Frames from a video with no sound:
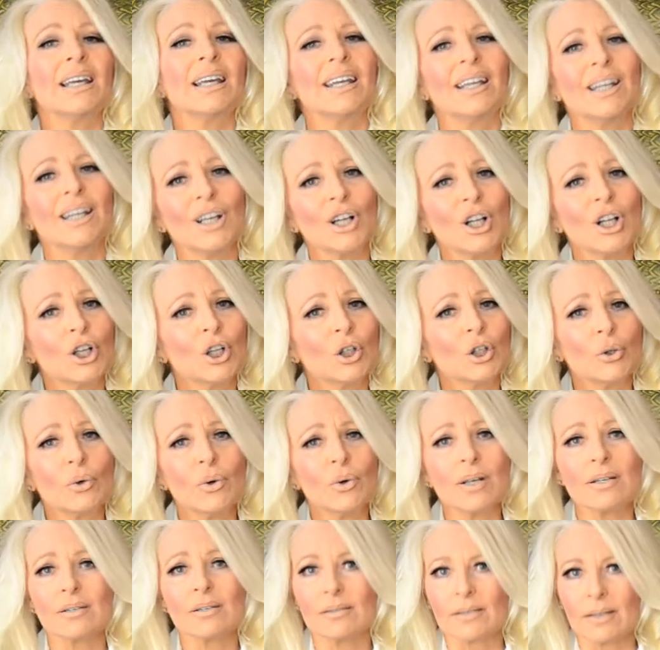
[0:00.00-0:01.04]

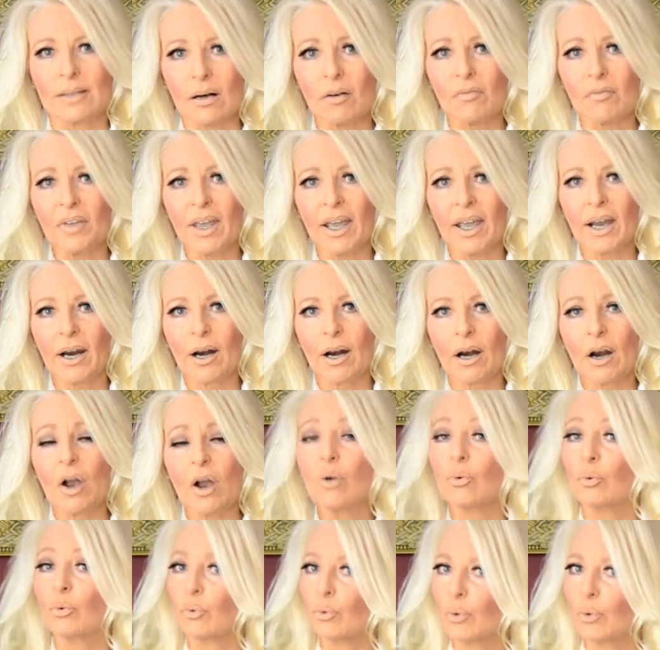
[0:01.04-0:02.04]
Include self-care,